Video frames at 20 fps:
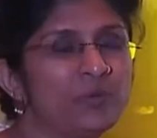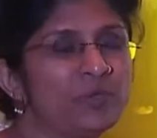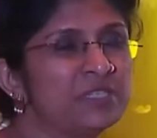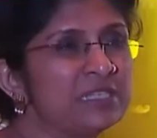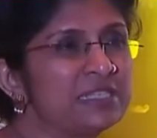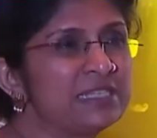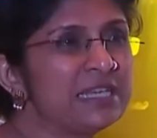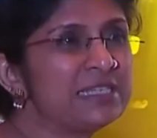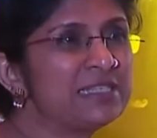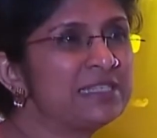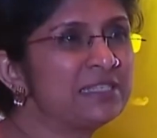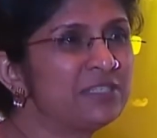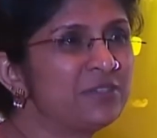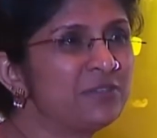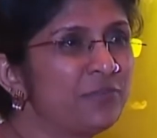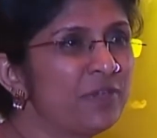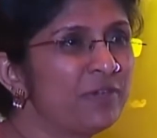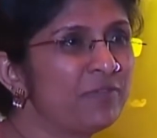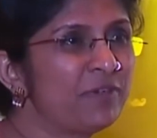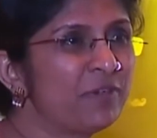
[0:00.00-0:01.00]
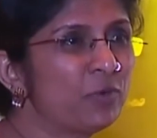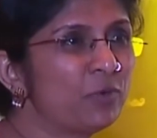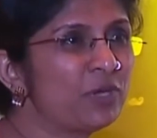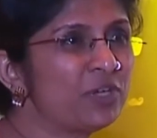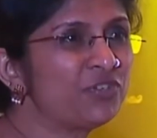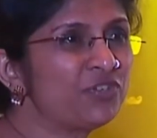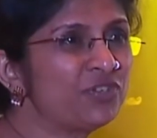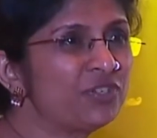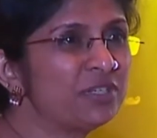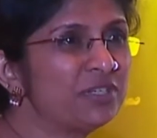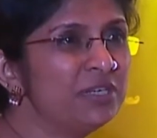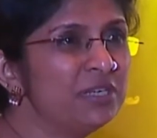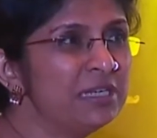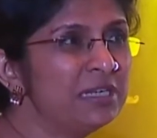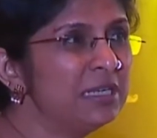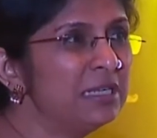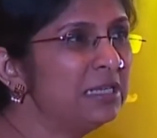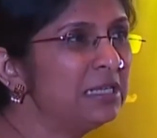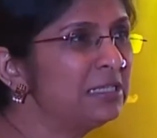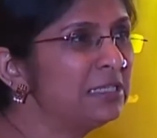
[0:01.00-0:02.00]
I would suggest that if you have a
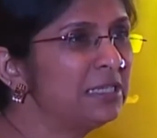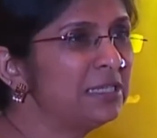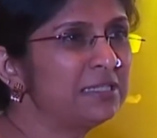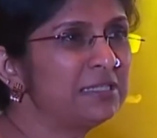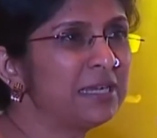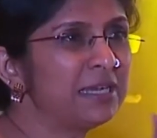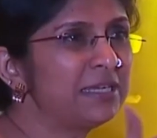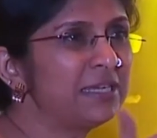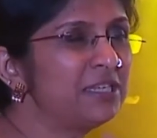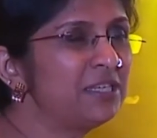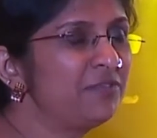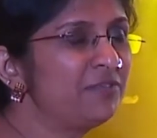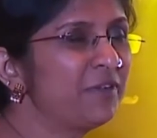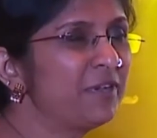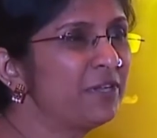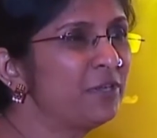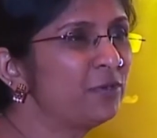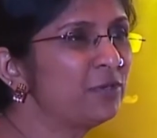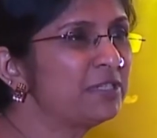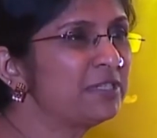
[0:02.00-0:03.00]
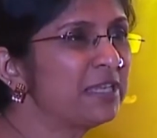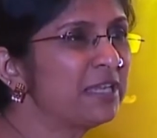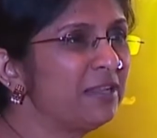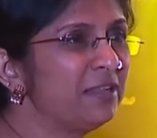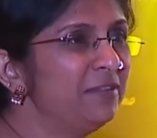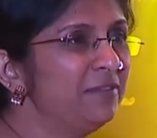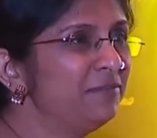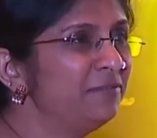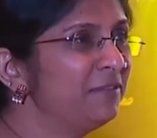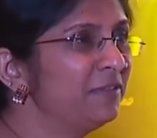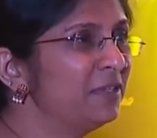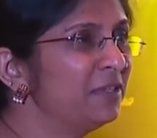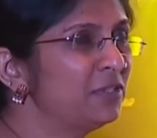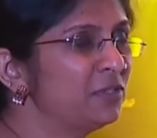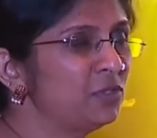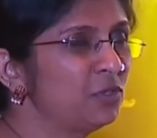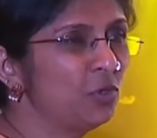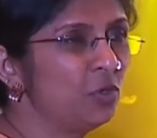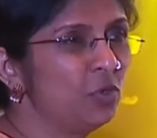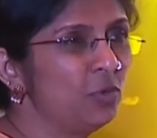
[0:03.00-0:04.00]
question, just identify yourself
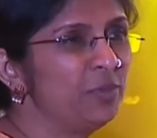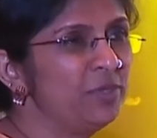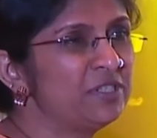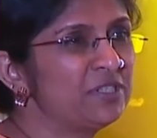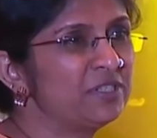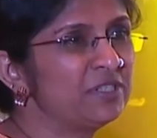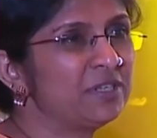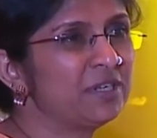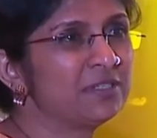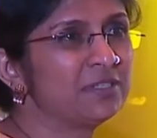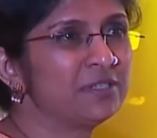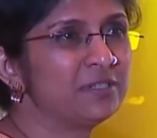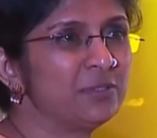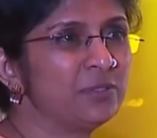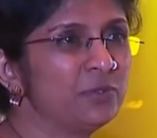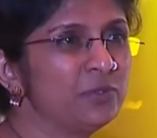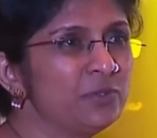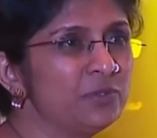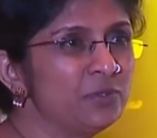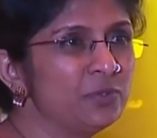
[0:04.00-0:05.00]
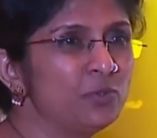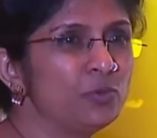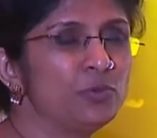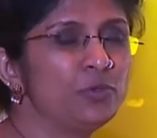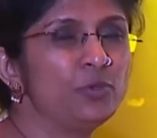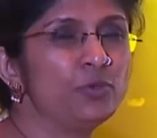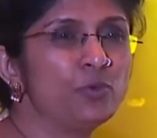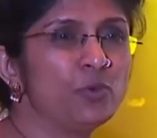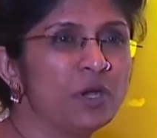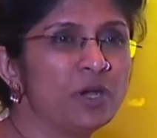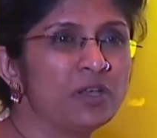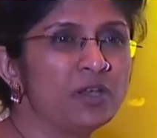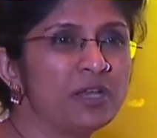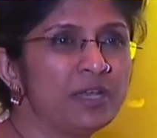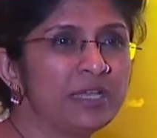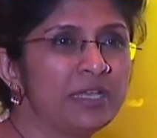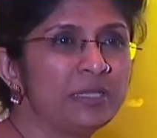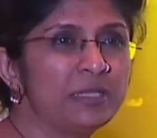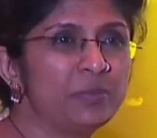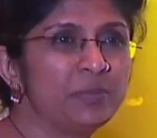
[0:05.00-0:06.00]
so Mr. Tata knows who you are,
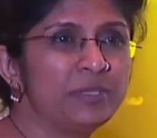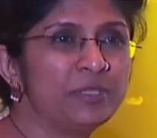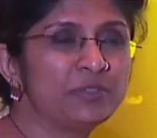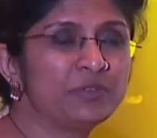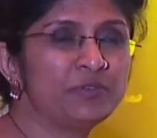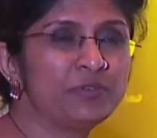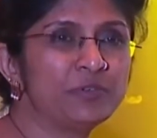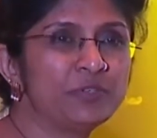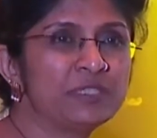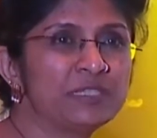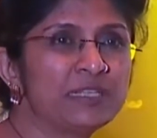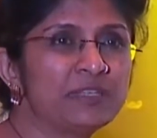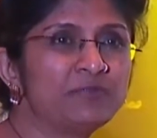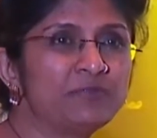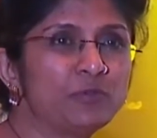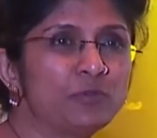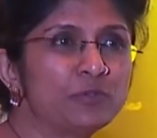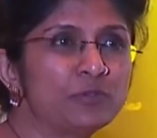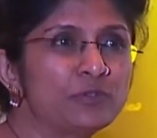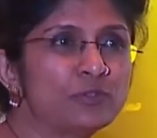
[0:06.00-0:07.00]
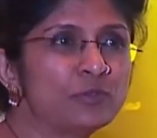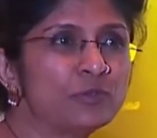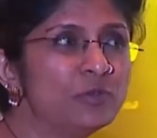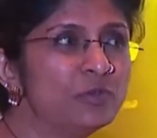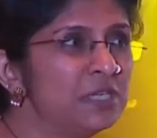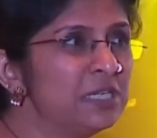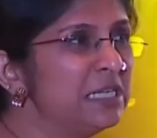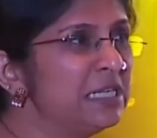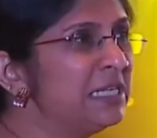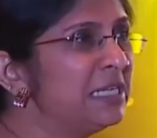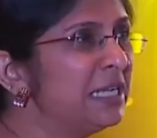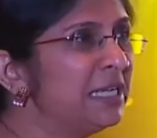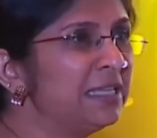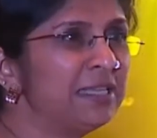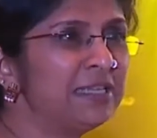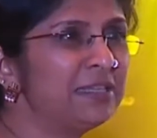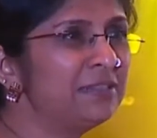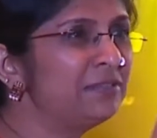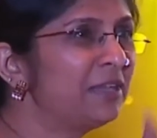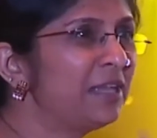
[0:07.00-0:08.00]
a little bit of yourself also,
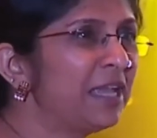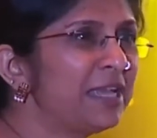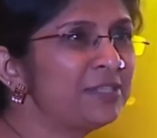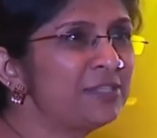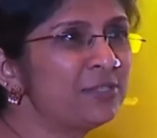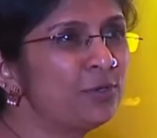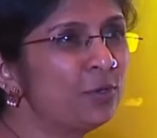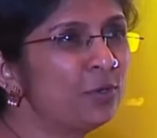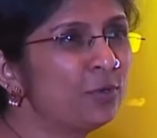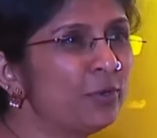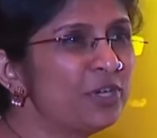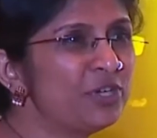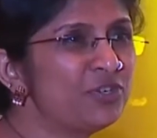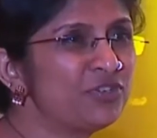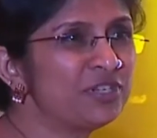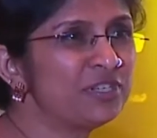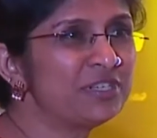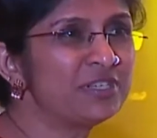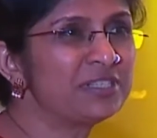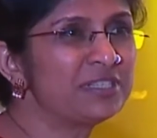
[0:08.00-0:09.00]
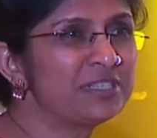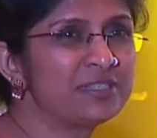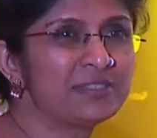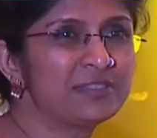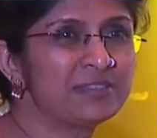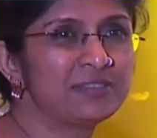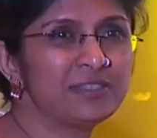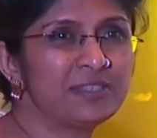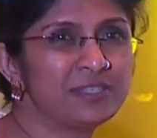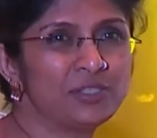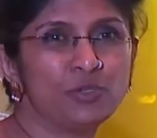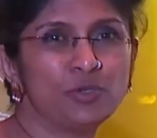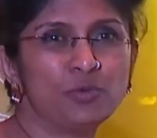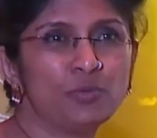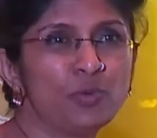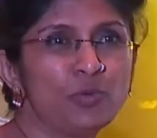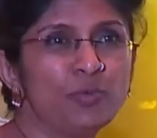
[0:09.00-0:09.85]
and then ask your question. It's your